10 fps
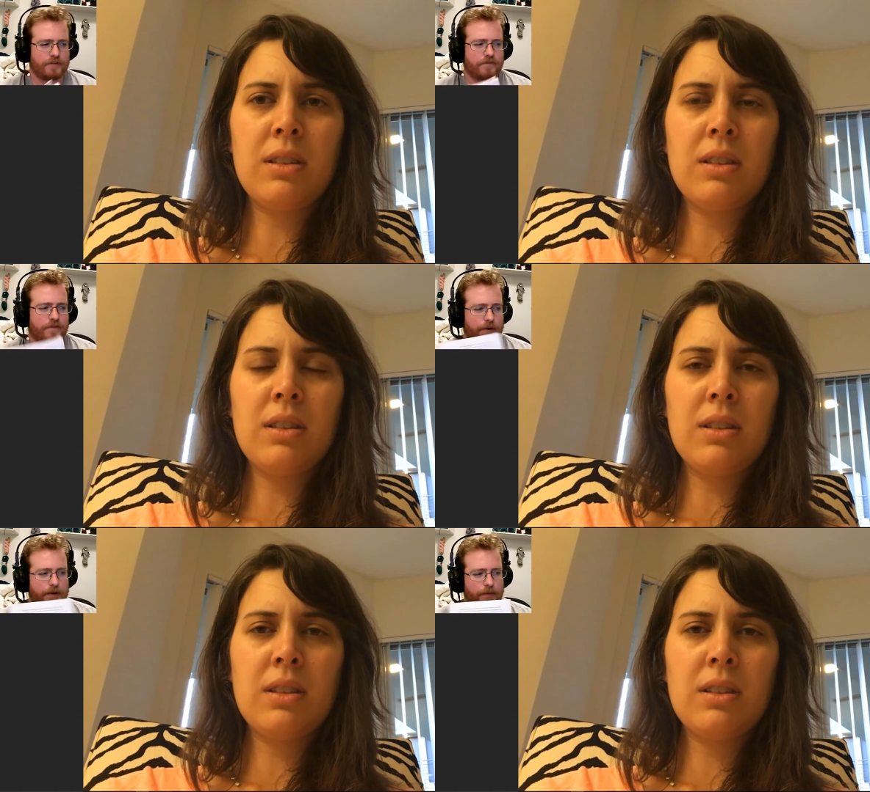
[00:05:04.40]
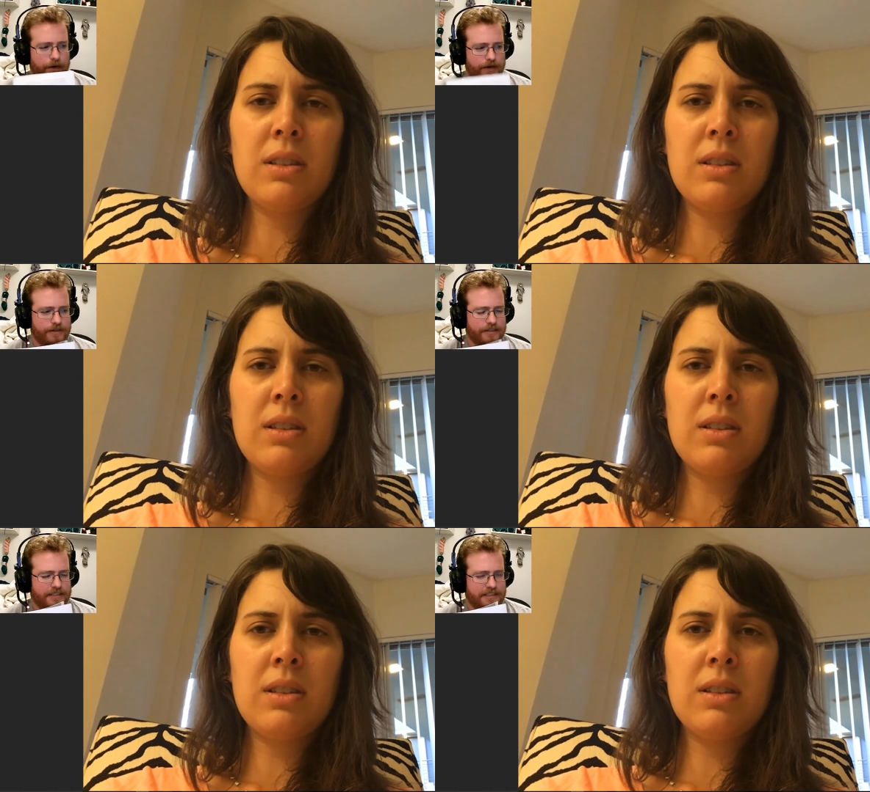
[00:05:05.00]
Speaker 1: very weird
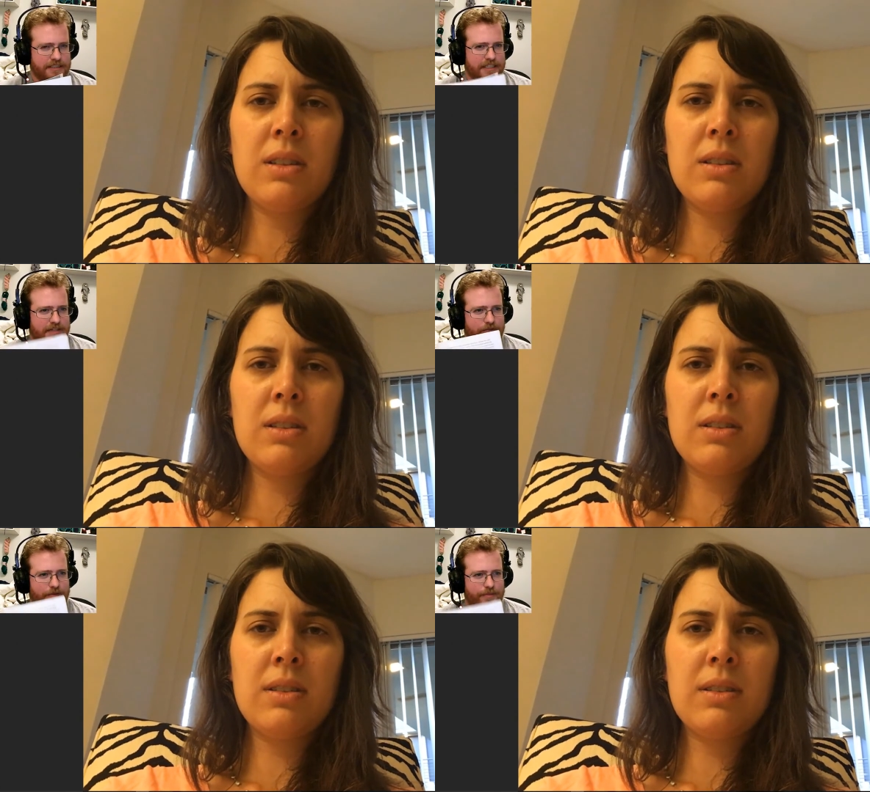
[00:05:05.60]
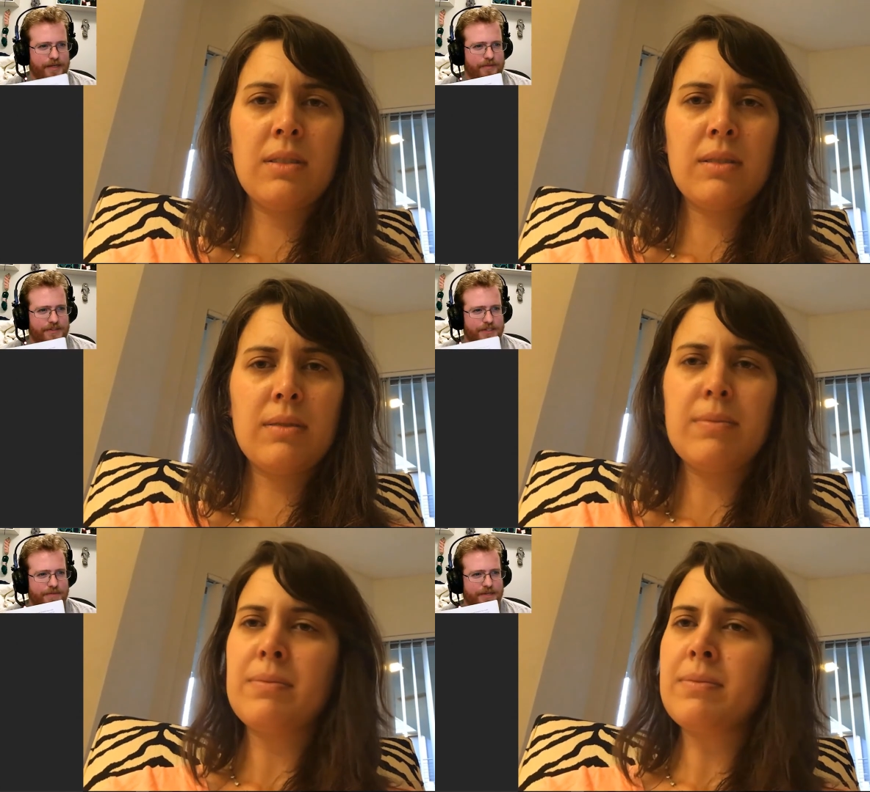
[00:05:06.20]
for me,
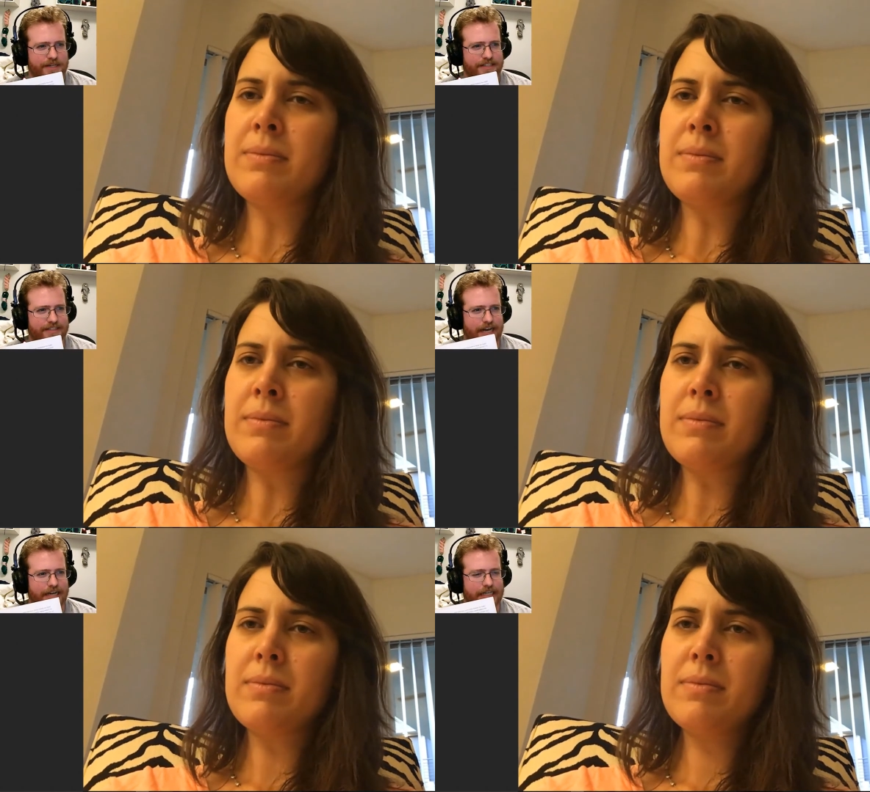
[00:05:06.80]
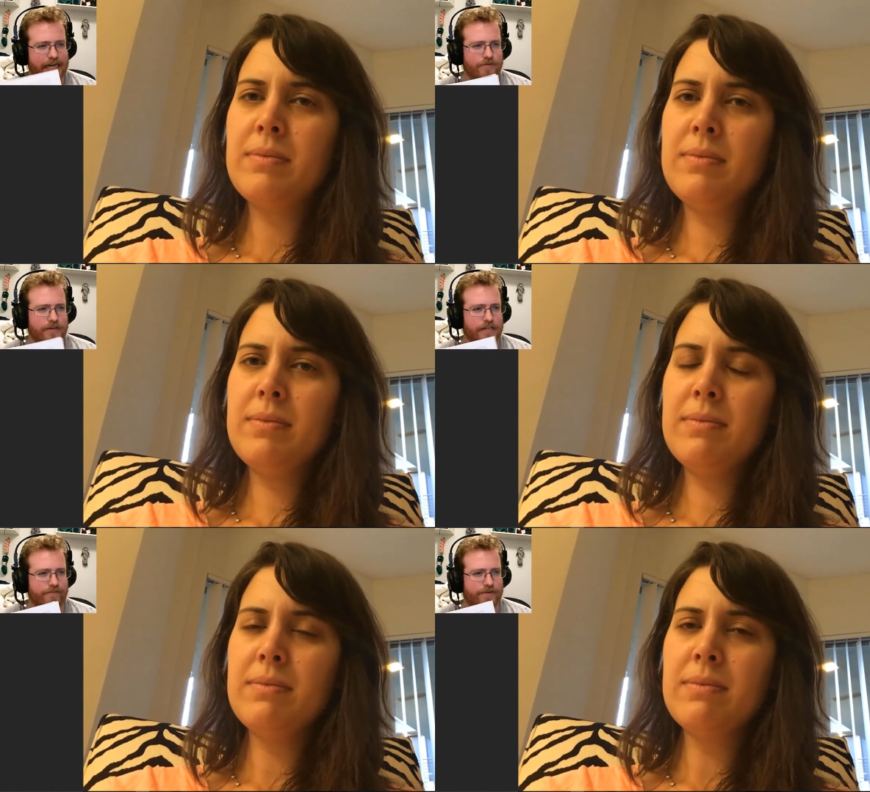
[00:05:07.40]
just because I never
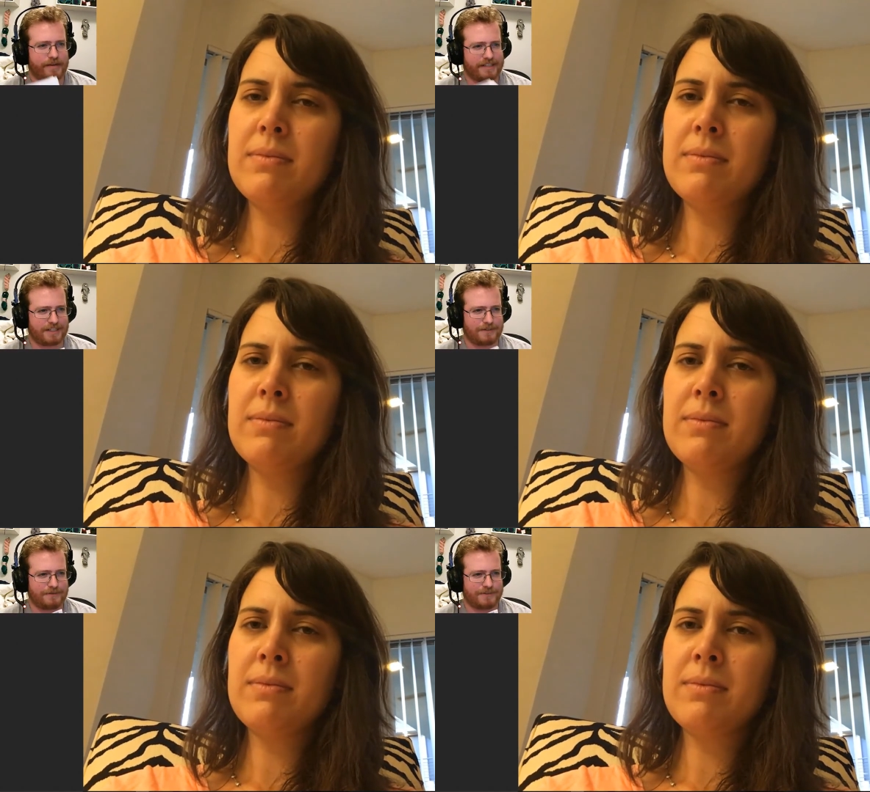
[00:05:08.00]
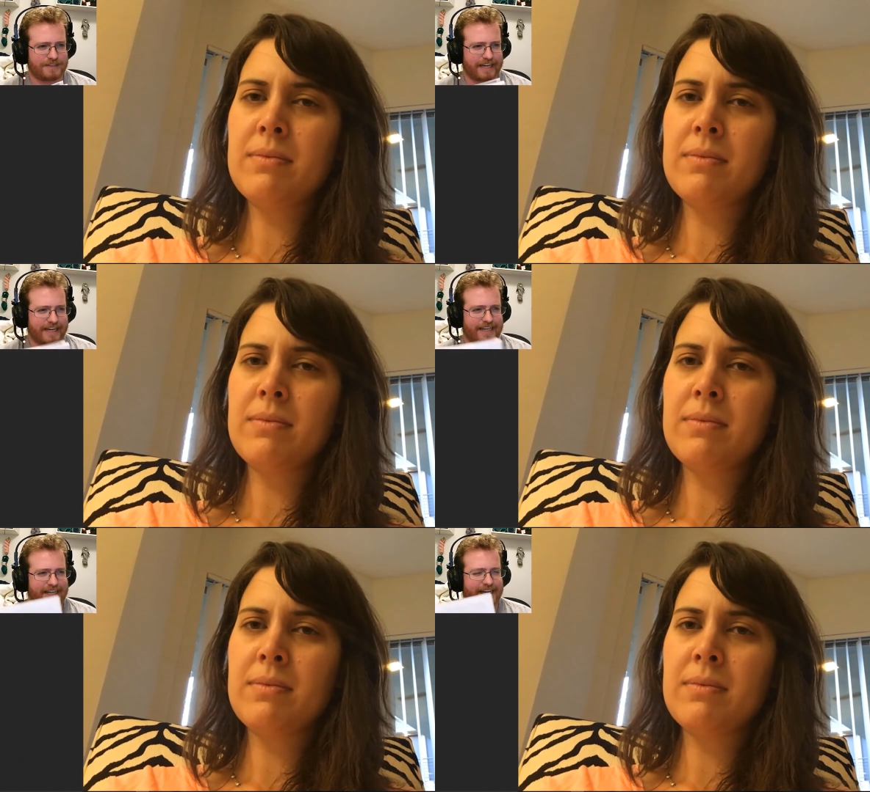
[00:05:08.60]
knit for myself, like
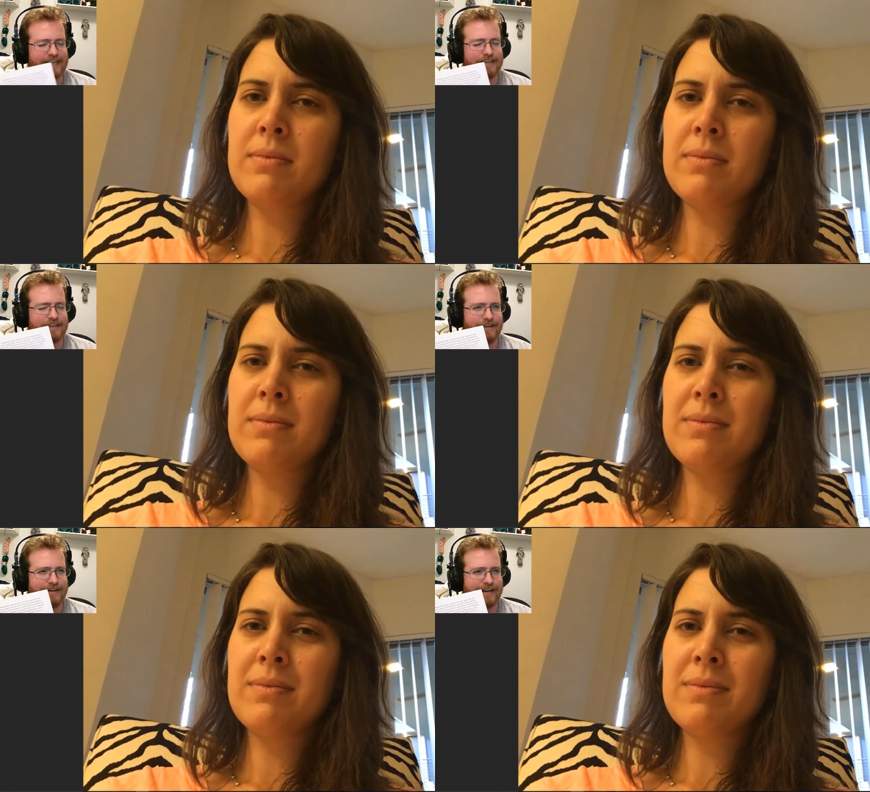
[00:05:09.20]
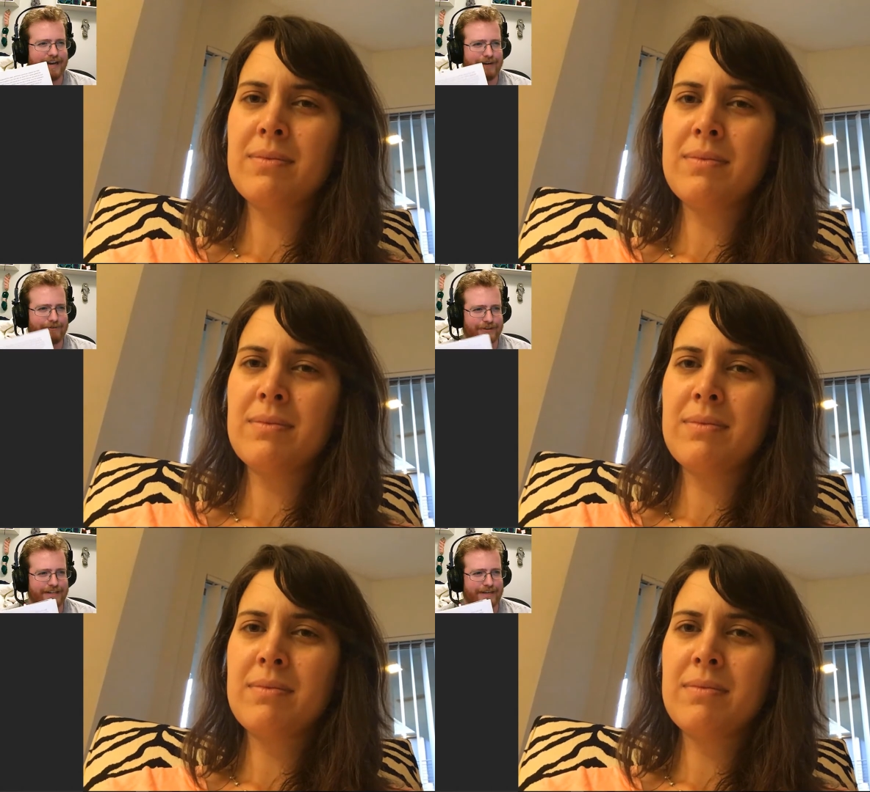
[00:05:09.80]
never
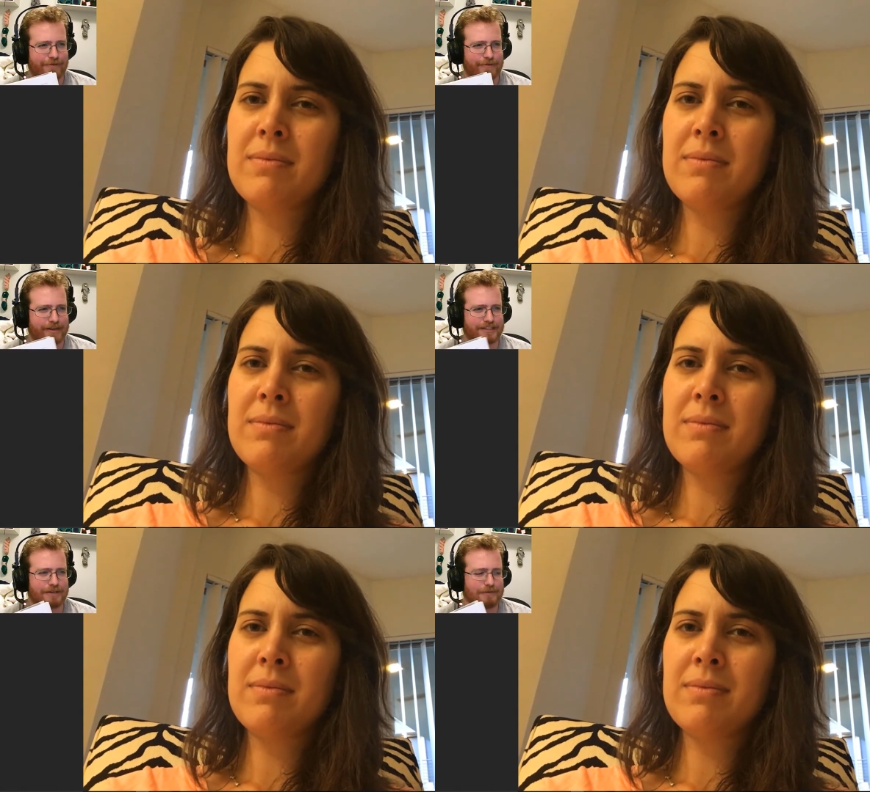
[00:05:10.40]
knit for myself.